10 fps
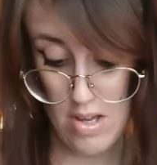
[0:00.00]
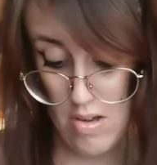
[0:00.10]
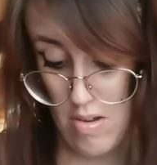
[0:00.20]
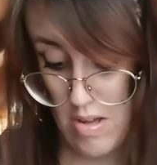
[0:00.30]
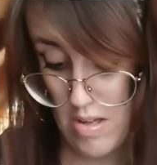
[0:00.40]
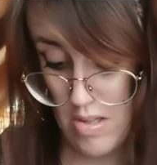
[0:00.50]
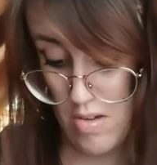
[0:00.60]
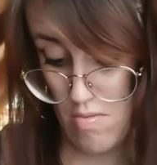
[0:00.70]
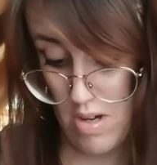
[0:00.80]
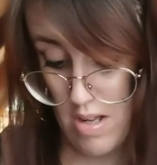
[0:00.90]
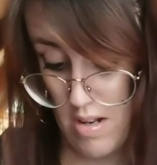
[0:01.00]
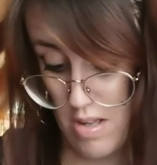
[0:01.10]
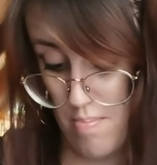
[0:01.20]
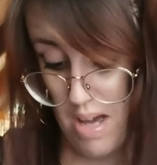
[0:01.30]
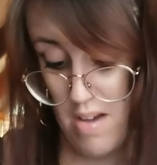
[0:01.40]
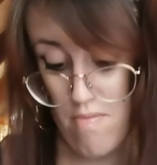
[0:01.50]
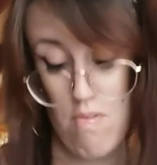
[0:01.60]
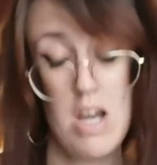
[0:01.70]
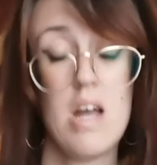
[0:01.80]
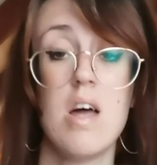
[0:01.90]
So you may have
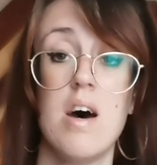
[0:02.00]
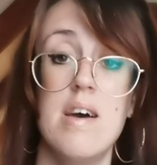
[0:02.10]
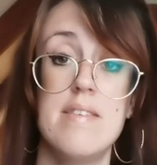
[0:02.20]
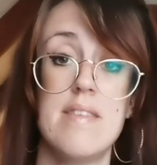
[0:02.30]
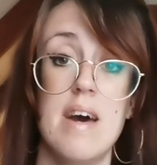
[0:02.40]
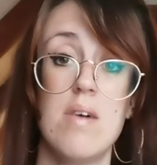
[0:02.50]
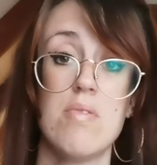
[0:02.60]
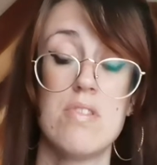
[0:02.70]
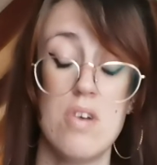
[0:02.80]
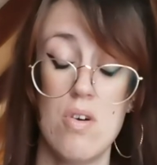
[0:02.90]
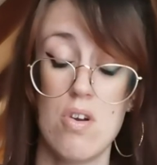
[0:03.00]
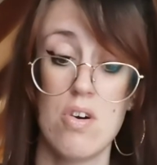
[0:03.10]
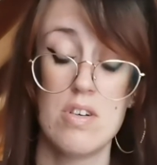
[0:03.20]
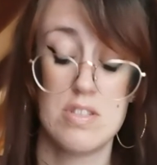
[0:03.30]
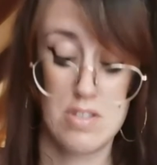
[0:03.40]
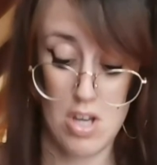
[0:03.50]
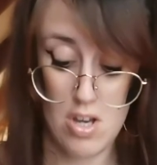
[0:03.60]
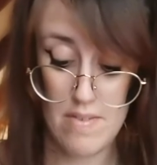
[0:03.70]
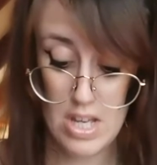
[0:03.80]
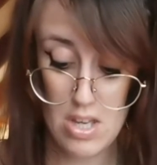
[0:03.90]
realized that it was no longer
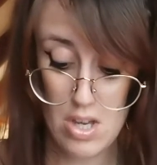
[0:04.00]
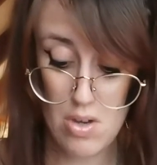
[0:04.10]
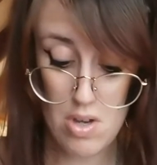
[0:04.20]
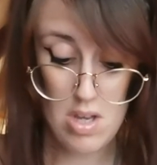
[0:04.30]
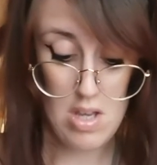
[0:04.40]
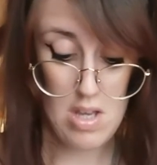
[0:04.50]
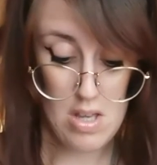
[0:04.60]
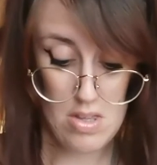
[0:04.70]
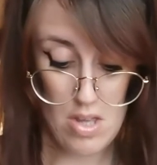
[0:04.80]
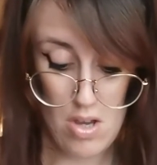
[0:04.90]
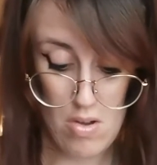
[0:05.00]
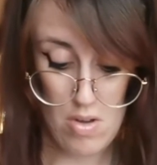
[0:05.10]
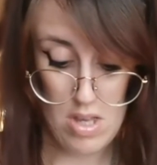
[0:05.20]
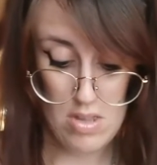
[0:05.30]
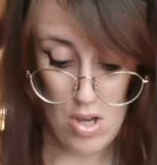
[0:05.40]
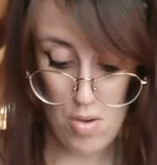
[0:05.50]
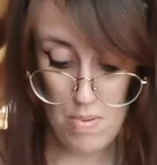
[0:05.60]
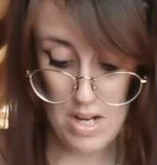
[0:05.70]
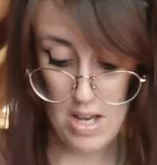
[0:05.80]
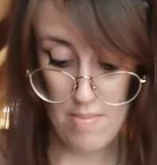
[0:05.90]
serving you, so it's
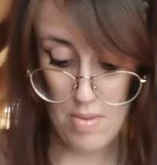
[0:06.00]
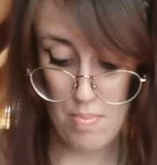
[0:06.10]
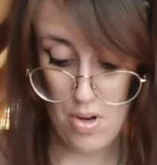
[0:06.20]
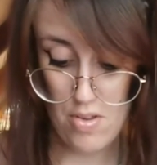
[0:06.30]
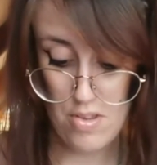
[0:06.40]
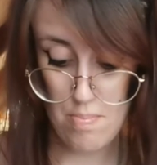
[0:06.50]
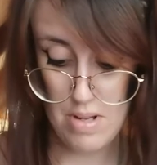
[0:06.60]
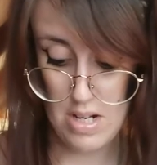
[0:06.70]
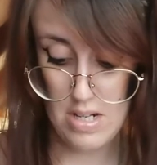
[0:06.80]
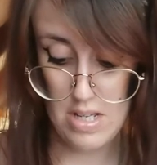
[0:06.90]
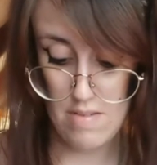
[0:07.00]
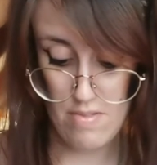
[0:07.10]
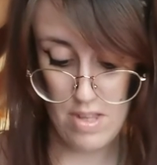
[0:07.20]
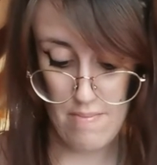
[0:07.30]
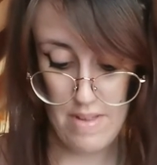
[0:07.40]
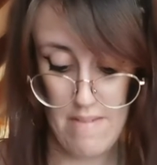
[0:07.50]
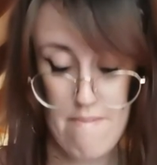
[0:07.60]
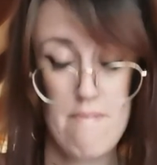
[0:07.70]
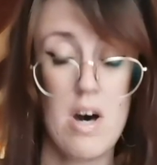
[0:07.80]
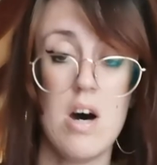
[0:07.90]
opening up the possibility of something
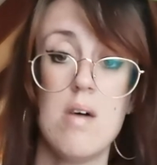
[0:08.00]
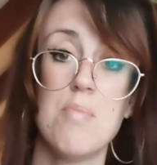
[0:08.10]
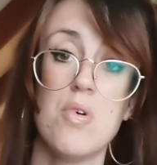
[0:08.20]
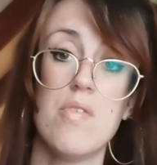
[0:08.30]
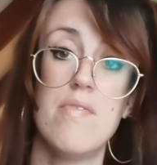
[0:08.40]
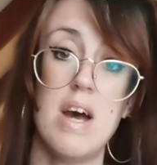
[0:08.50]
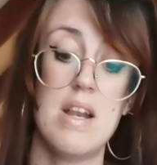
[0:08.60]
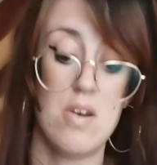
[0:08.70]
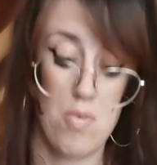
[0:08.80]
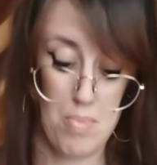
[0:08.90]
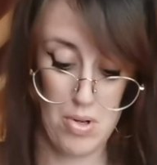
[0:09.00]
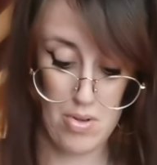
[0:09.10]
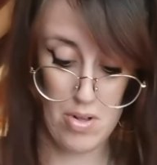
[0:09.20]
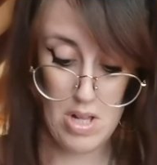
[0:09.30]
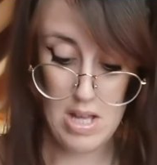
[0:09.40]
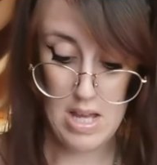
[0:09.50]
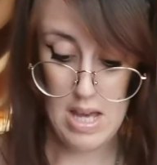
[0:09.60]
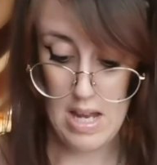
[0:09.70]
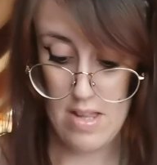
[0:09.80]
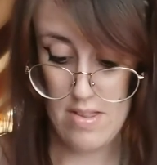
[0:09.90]
far more valuable
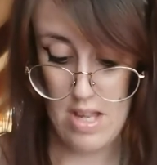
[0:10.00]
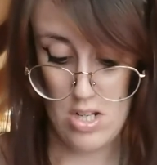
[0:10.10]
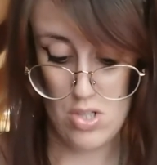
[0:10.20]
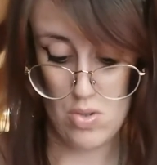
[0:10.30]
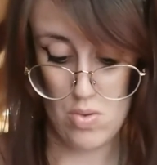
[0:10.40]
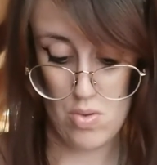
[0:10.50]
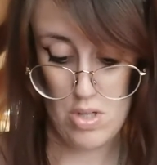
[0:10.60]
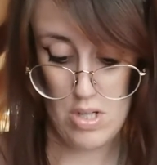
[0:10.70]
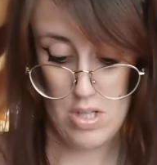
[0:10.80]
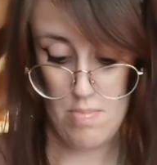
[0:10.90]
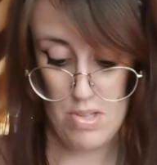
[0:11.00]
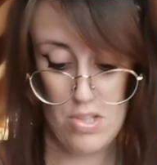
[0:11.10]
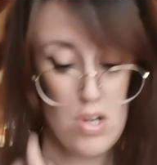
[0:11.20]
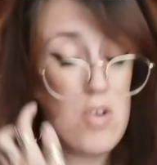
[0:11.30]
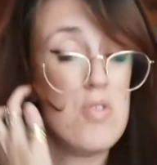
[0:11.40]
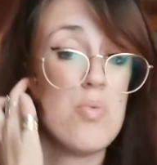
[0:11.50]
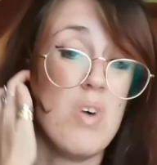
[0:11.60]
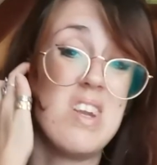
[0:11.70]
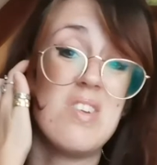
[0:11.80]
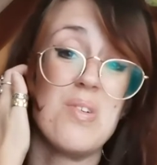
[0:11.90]
and essential. You must close
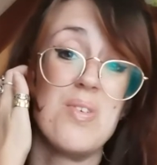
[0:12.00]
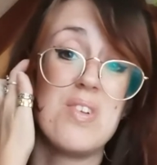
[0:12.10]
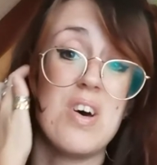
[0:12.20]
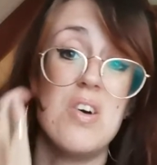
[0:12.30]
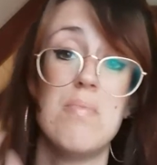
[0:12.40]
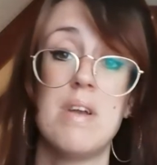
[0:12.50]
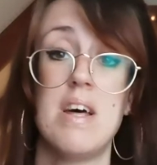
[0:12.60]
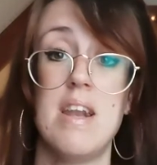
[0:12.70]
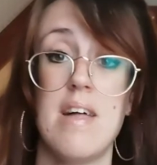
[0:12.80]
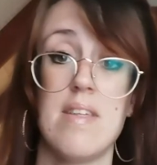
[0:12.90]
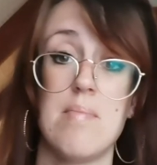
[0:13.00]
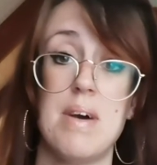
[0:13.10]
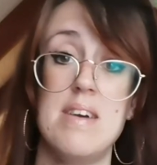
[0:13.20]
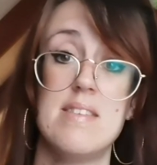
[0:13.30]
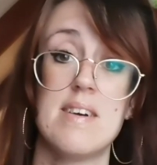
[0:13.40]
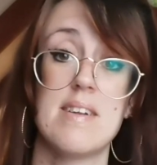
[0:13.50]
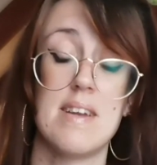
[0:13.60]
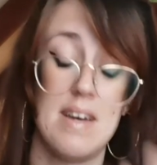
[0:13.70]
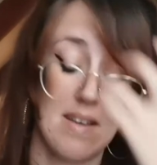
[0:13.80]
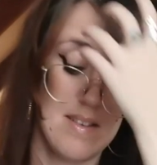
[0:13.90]
one door to open another,
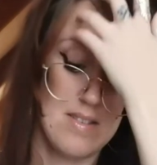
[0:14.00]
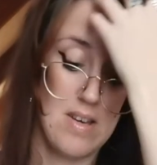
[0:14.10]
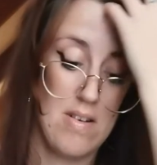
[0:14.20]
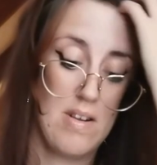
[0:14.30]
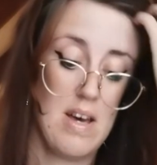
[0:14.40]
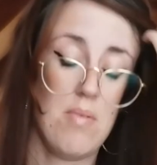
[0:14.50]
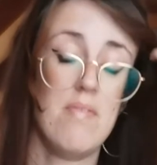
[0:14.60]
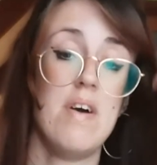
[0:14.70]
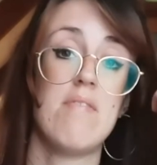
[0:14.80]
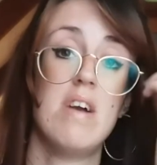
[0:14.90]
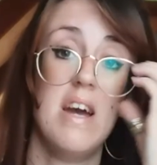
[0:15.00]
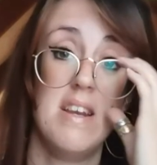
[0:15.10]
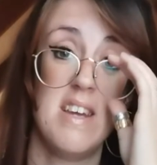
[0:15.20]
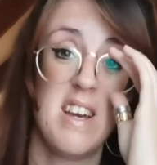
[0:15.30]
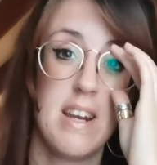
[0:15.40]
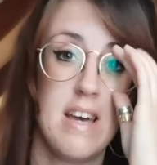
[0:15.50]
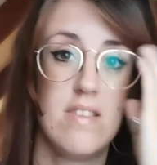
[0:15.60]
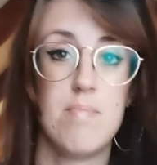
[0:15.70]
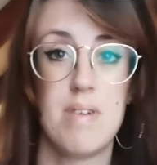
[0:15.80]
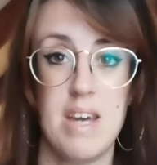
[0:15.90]
basically. So like with every ending
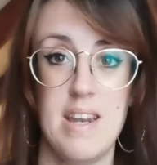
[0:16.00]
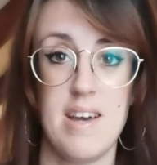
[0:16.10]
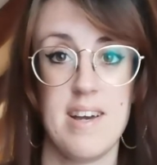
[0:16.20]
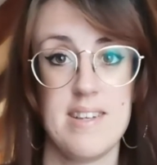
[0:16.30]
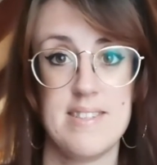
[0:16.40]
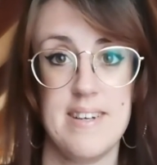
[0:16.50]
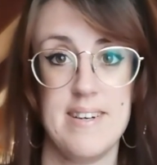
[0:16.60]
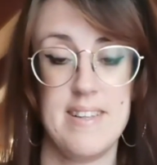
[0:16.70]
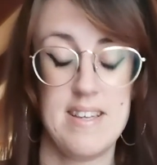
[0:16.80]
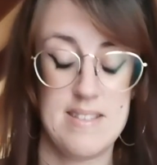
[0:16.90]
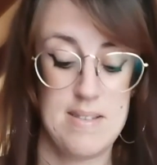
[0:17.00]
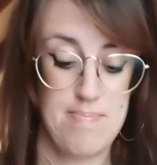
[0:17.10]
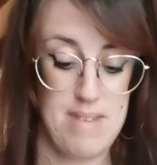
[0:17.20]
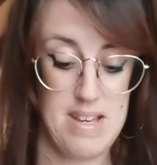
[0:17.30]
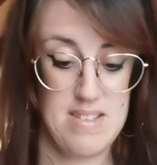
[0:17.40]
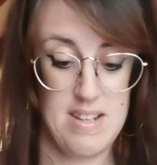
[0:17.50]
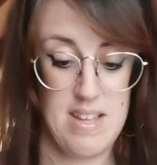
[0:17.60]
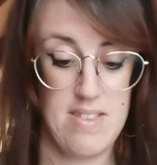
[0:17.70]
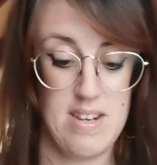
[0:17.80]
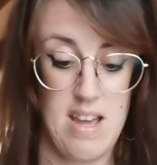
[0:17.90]
there's a beginning, so that's
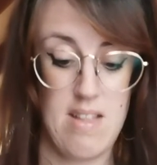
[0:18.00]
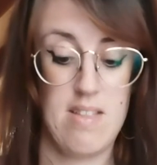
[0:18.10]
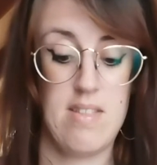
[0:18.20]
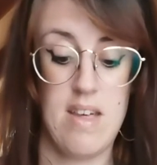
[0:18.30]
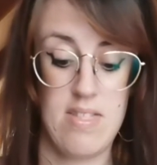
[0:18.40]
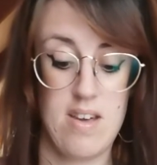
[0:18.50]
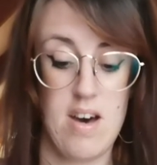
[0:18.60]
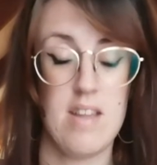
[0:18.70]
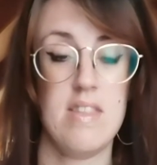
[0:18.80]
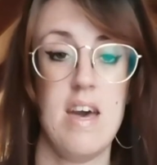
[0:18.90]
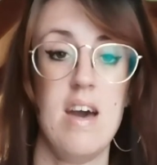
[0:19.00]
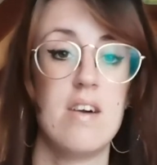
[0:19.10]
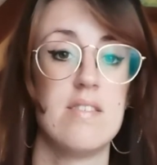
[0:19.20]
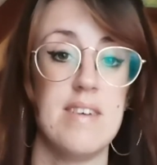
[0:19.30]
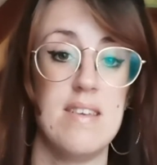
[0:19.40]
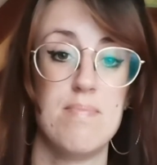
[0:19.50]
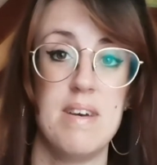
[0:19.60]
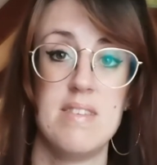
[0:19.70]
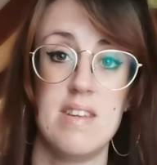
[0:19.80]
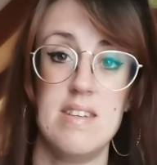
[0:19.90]
basically the death card there, because that's
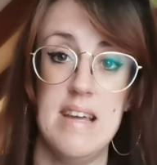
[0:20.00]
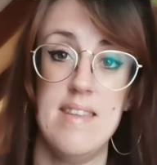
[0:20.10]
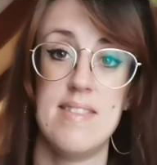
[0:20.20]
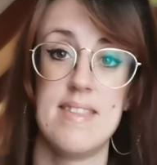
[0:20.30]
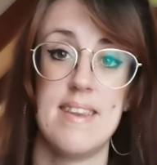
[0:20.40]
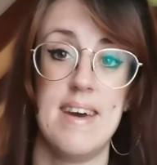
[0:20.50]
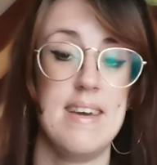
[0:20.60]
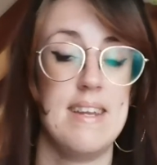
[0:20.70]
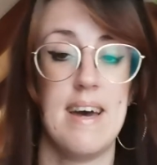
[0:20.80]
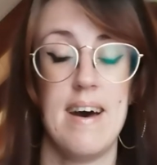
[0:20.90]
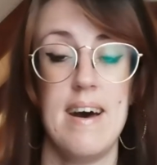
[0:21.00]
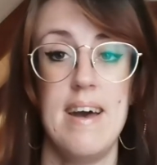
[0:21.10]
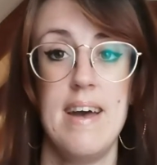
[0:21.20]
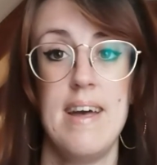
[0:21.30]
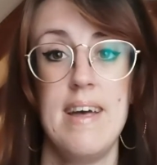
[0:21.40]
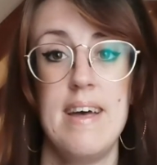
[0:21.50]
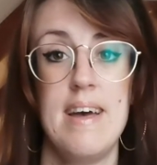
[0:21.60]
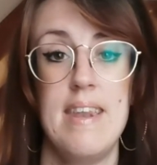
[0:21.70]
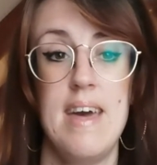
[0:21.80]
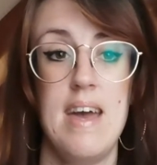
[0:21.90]
basically death, isn't it? You die,
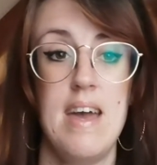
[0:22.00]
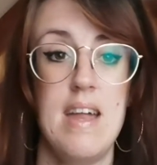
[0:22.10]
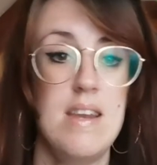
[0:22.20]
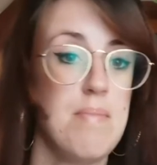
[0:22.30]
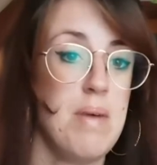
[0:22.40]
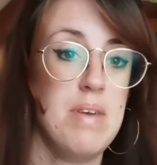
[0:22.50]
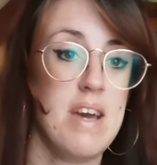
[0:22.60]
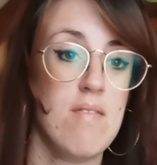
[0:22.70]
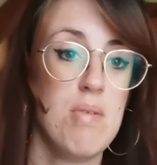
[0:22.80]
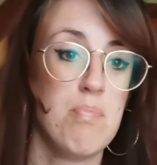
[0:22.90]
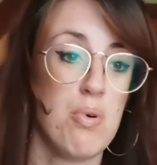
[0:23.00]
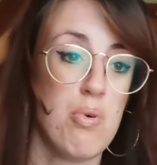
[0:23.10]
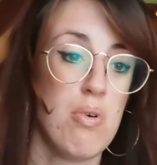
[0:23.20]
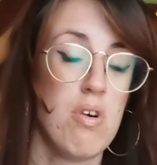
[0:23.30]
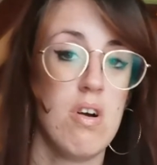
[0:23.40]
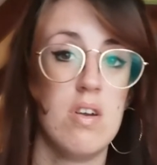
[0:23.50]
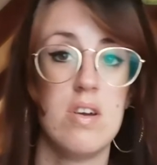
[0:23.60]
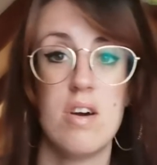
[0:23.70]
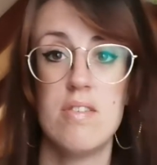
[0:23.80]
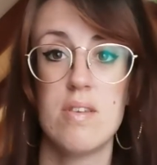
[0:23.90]
and then maybe you get reborn, you
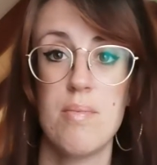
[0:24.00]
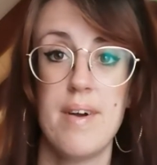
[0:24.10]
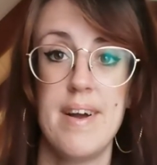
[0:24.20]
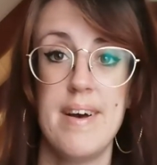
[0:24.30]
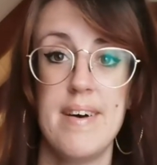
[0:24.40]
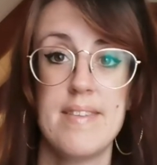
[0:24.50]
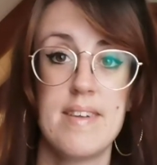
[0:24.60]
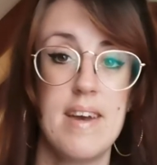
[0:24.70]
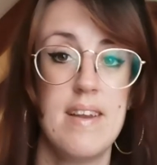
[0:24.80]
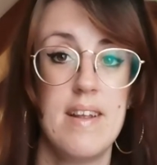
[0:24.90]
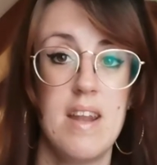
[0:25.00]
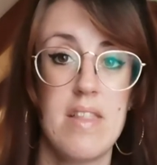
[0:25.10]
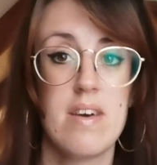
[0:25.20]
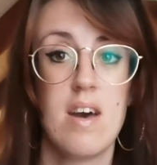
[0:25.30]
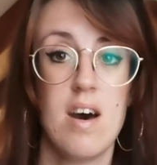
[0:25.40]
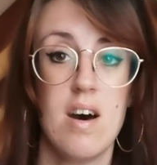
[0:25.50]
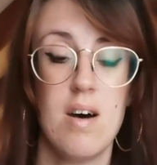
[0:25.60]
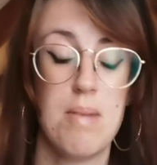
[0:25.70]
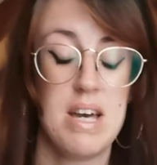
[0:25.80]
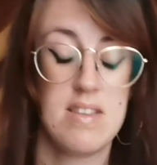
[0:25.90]
go somewhere else, get in another
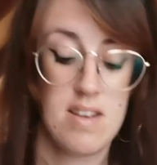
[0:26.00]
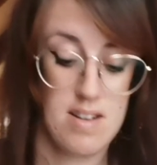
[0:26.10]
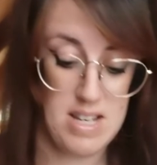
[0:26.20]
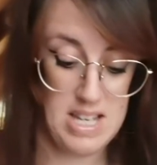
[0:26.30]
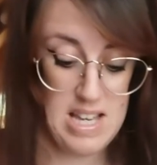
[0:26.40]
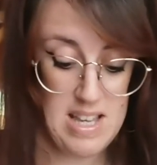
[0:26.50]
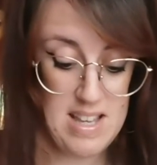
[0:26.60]
car, basically.